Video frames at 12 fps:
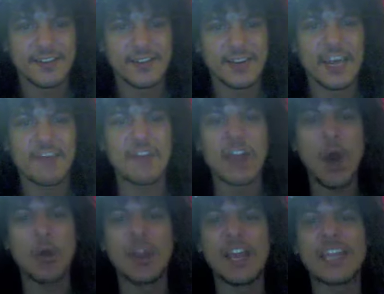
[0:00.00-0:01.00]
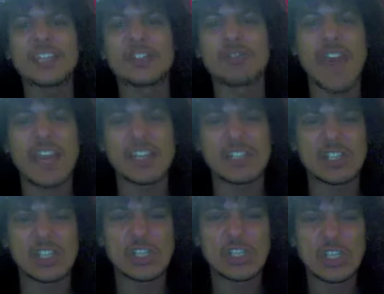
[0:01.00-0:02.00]
leaving only a
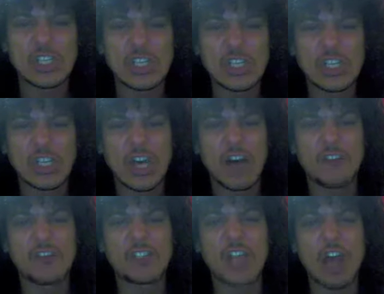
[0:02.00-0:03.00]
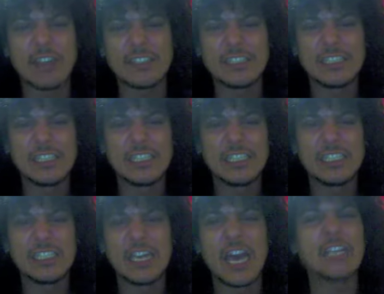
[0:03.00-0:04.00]
trace of dirt
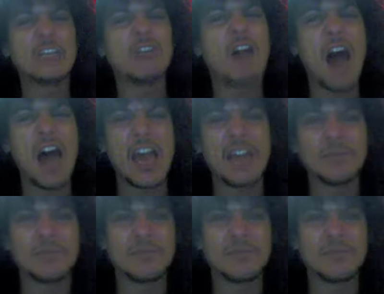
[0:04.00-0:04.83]
and grime